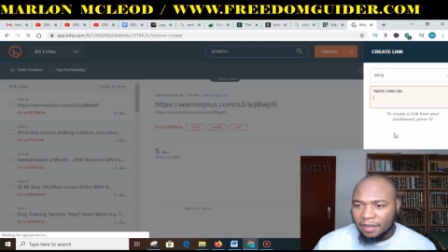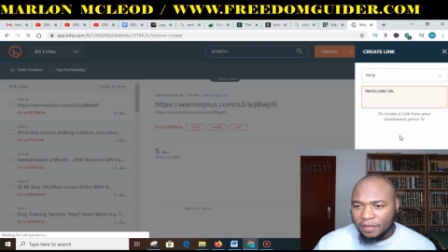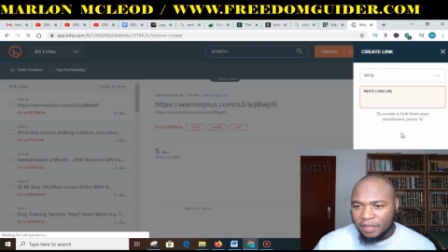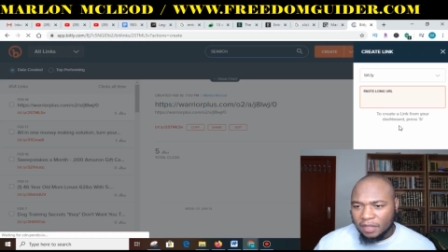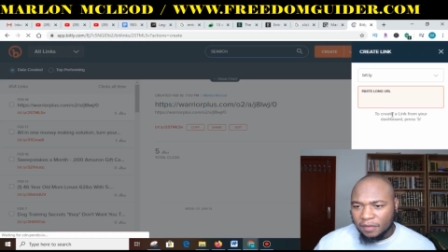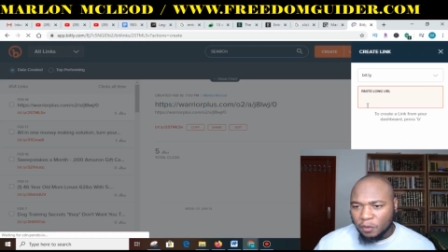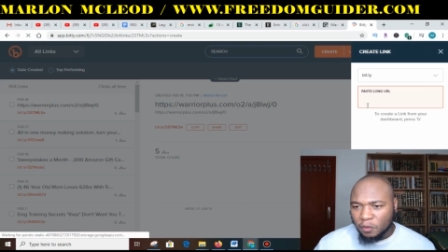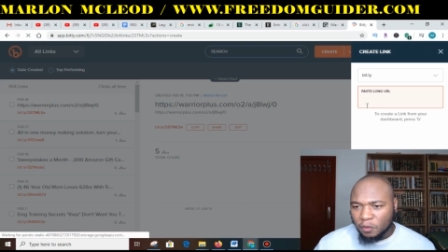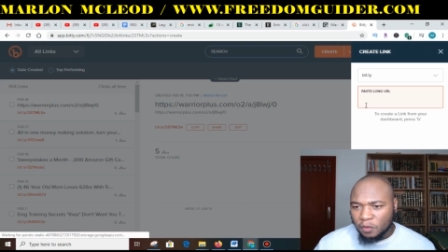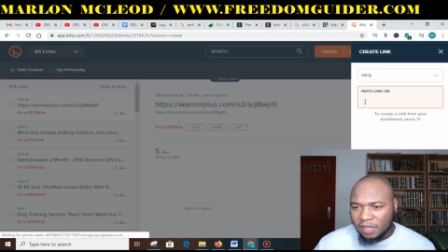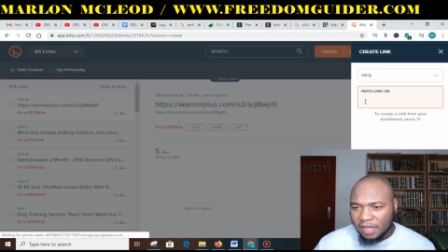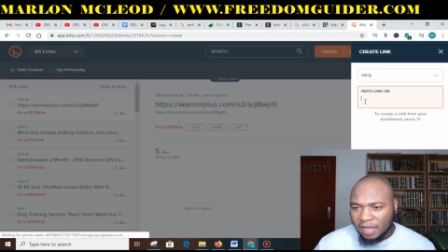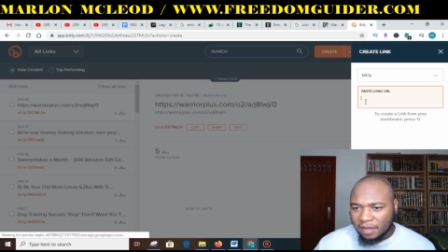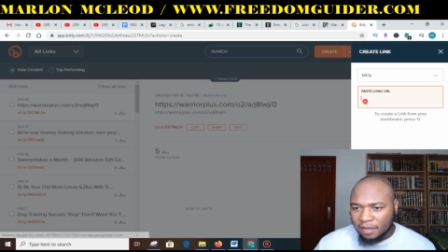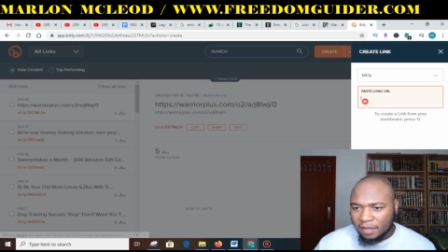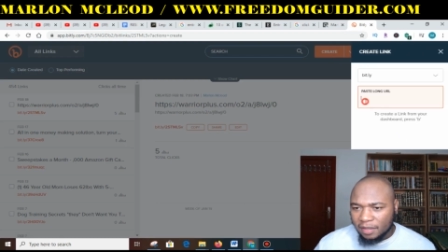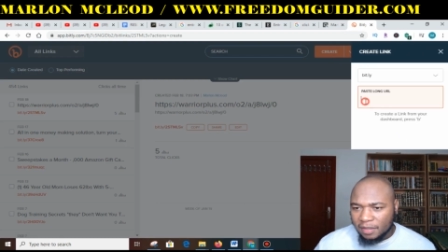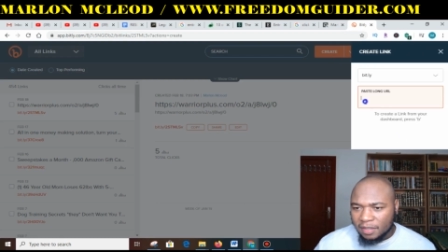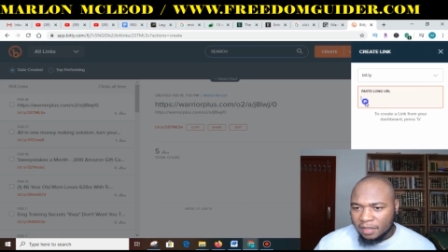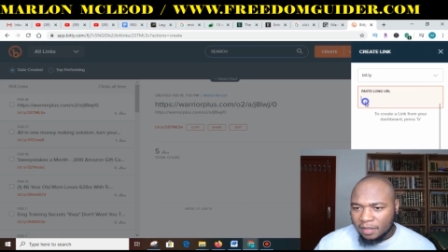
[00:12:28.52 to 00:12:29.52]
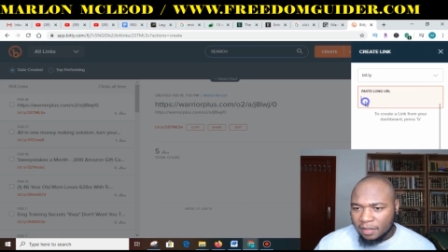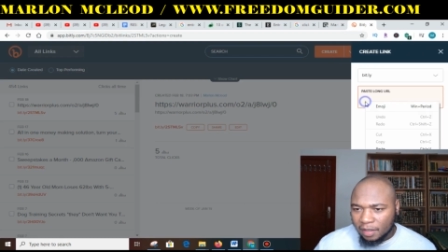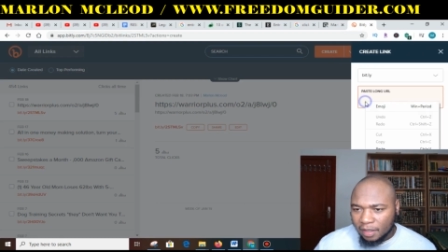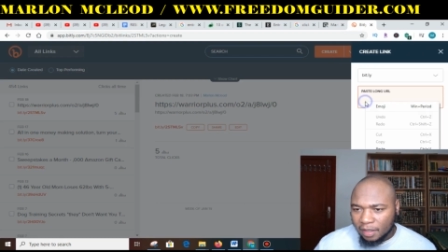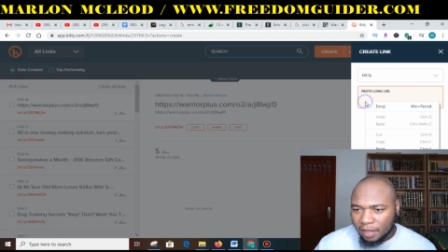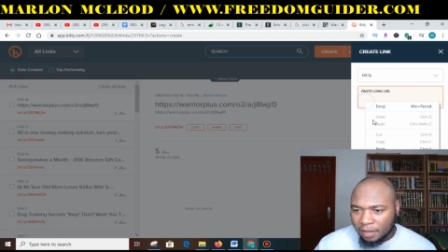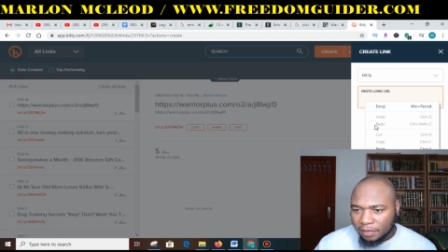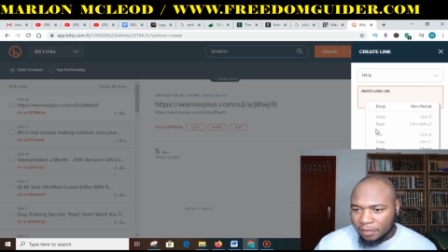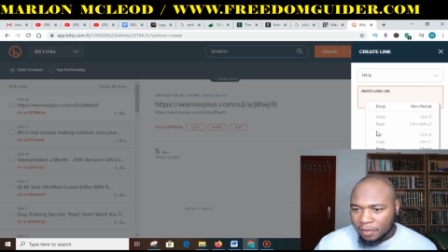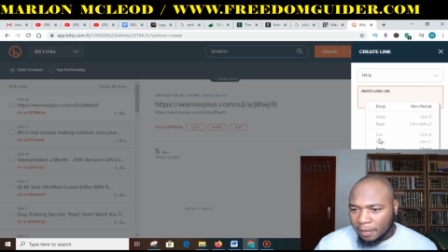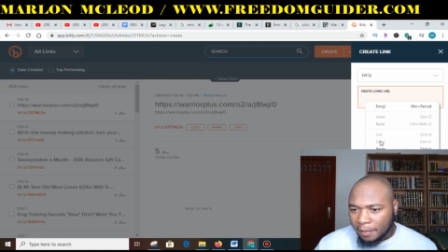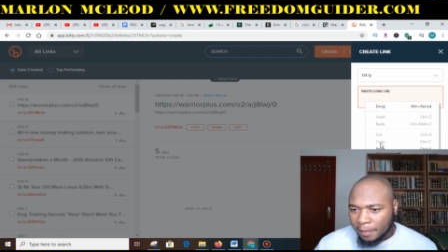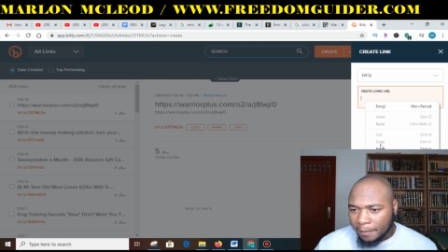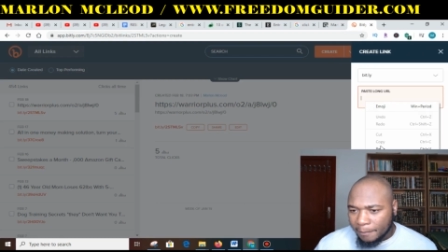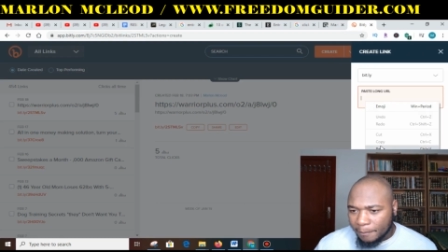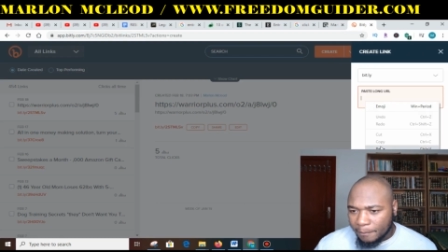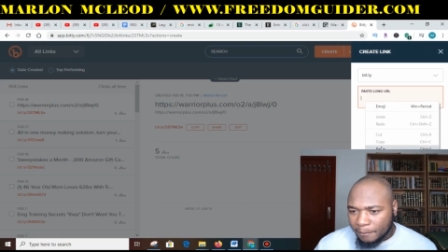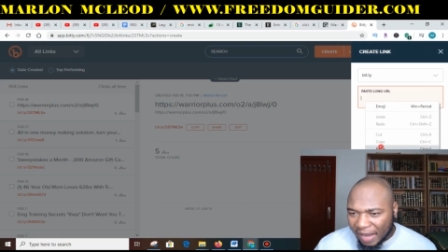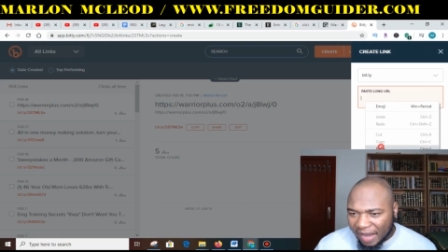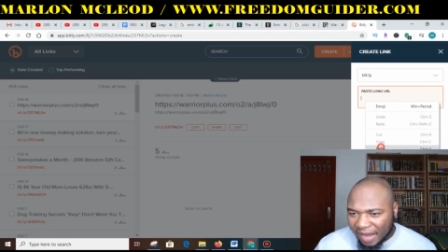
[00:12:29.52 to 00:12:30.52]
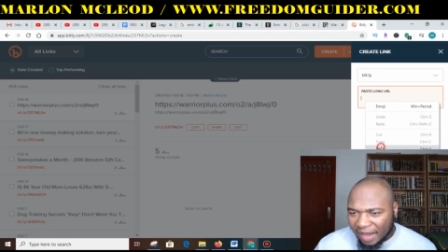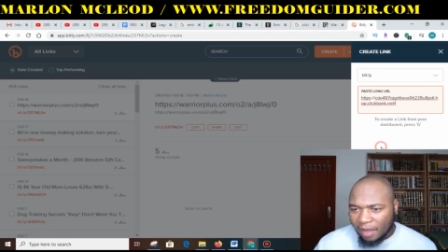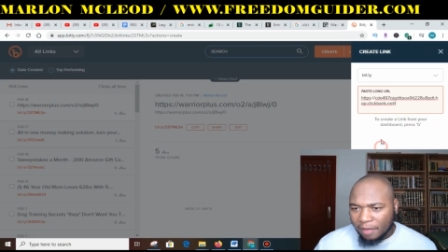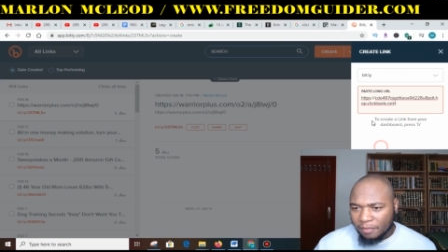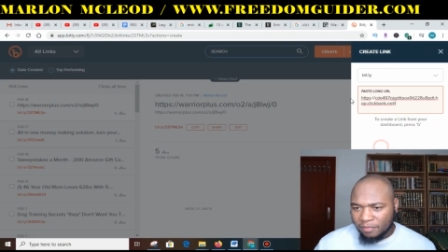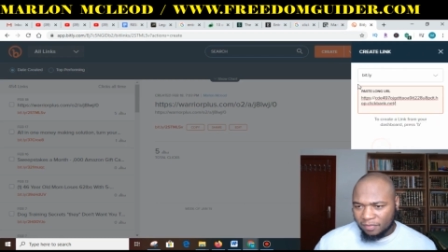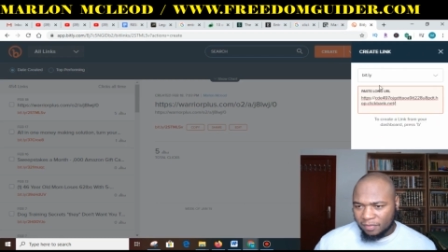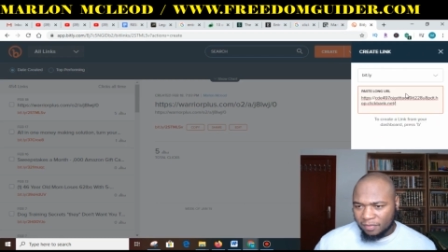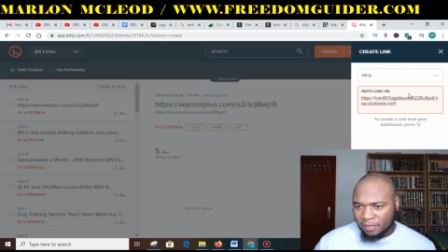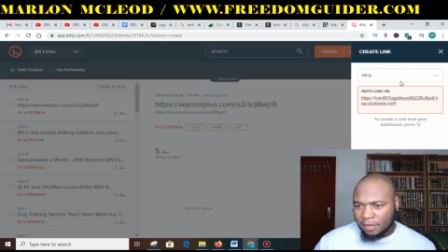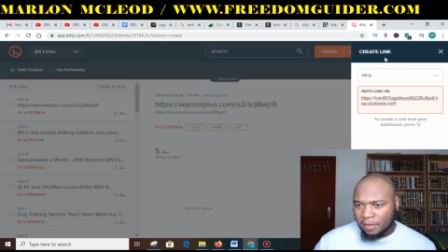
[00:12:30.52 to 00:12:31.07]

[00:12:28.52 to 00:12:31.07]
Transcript: give it a few seconds, click, bam.